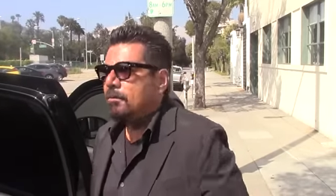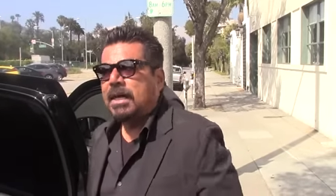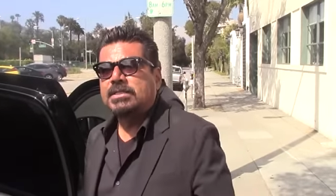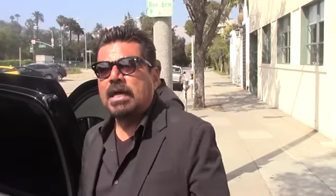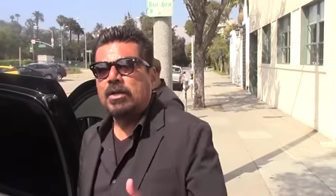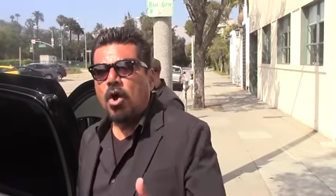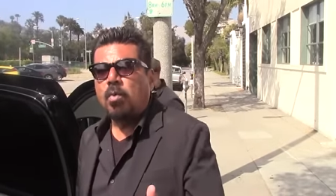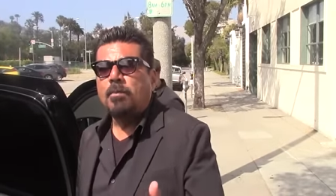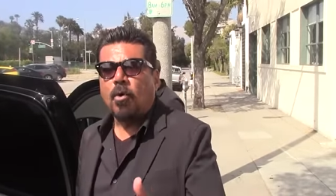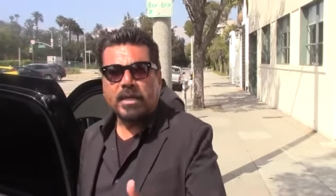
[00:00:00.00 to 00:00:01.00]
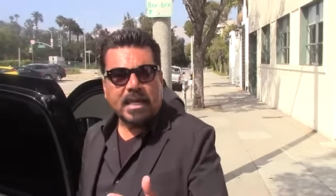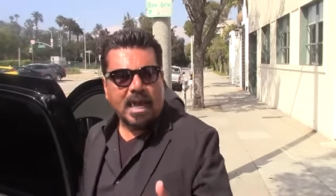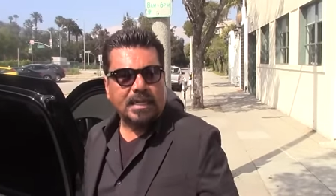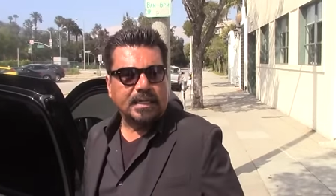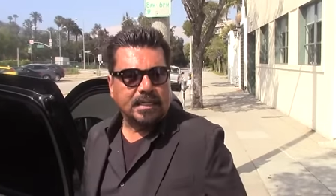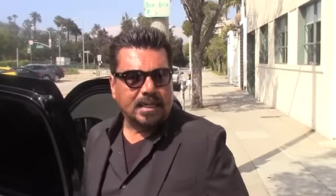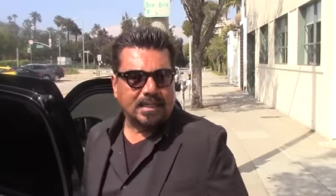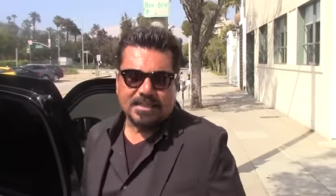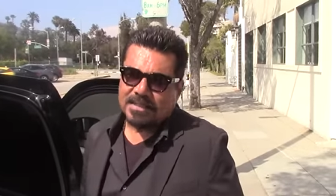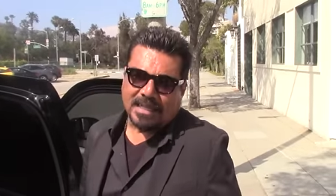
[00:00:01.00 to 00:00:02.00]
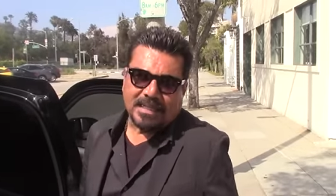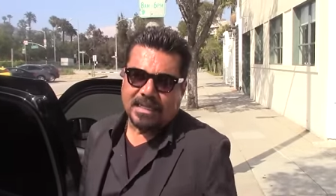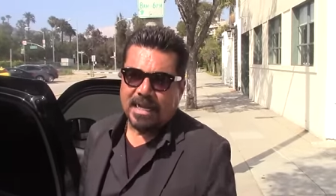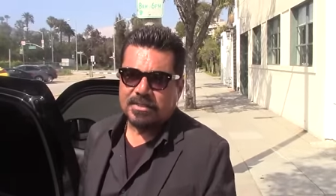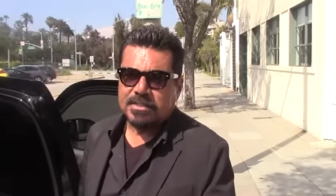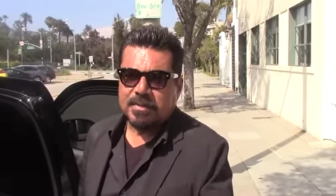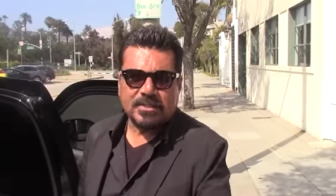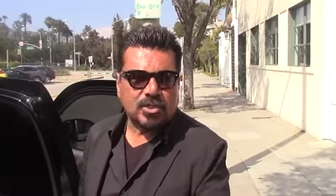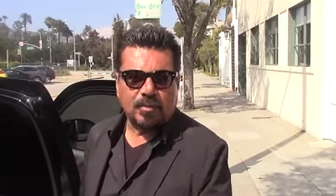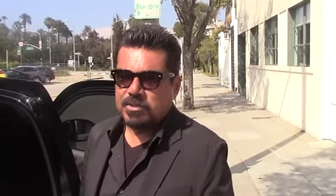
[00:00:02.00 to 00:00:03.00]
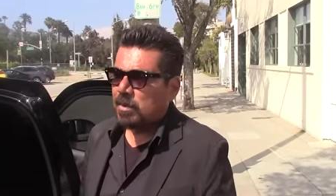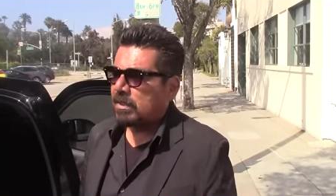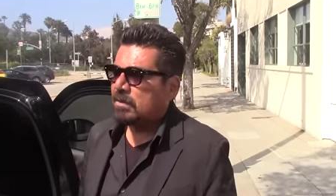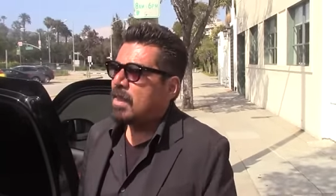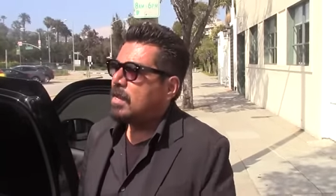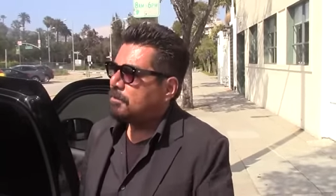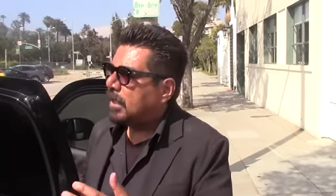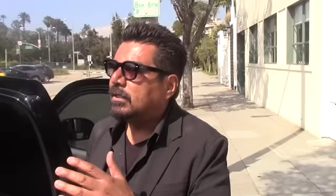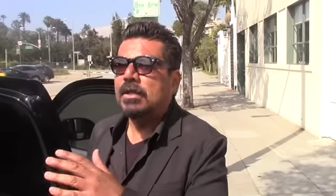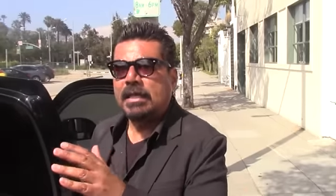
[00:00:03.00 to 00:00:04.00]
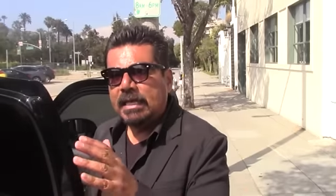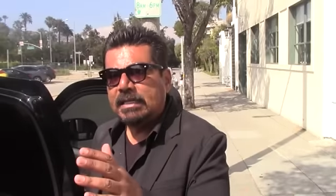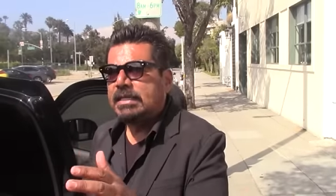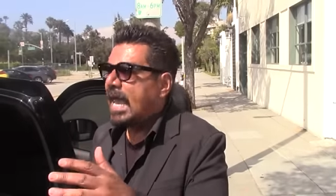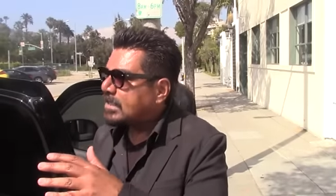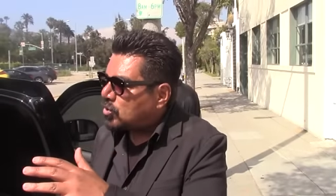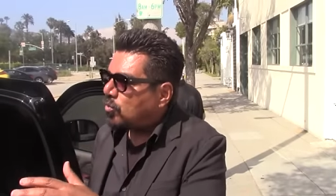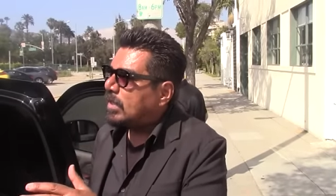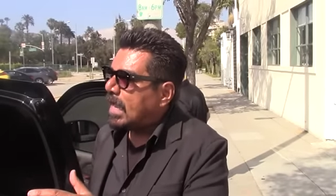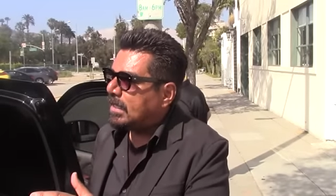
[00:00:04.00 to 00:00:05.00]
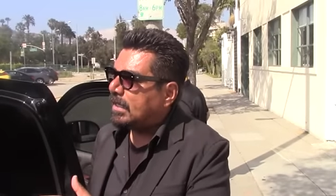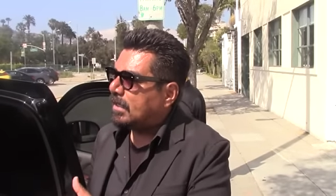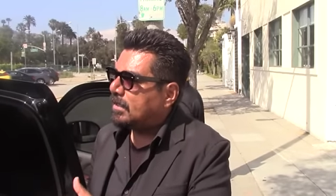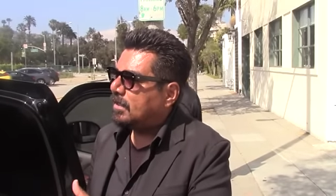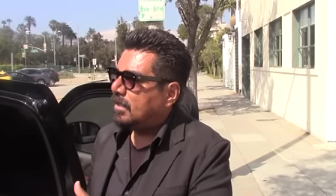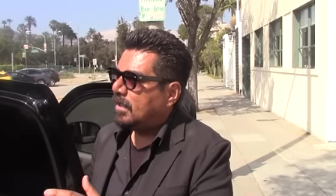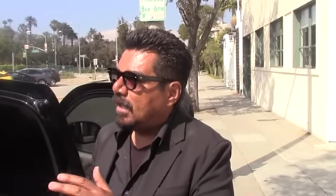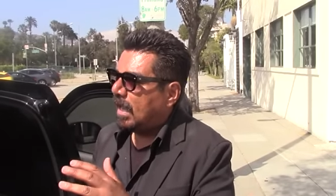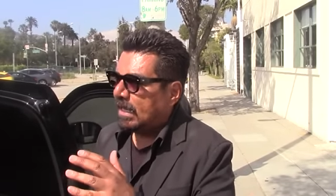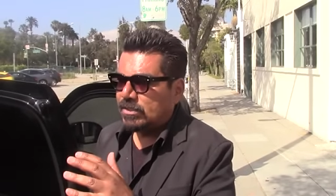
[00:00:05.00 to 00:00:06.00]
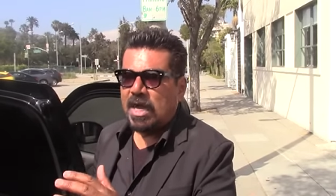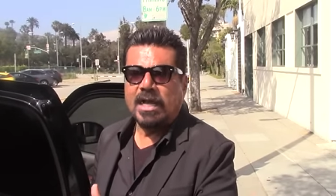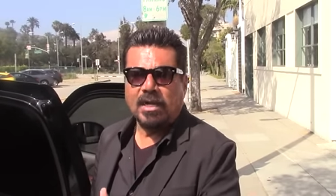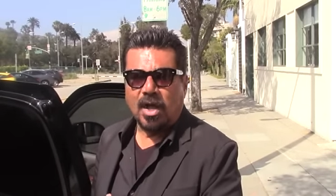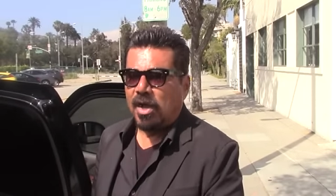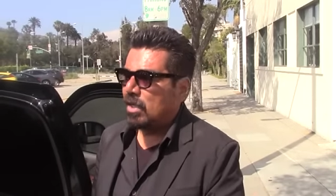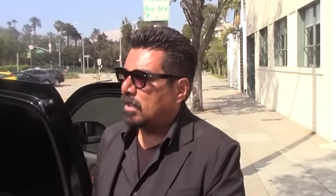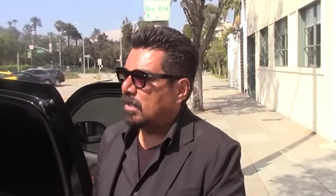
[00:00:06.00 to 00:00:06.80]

But uh, no, we're boycotting, uh, listen, like he cares. He has so much money. But it, it has created a dialogue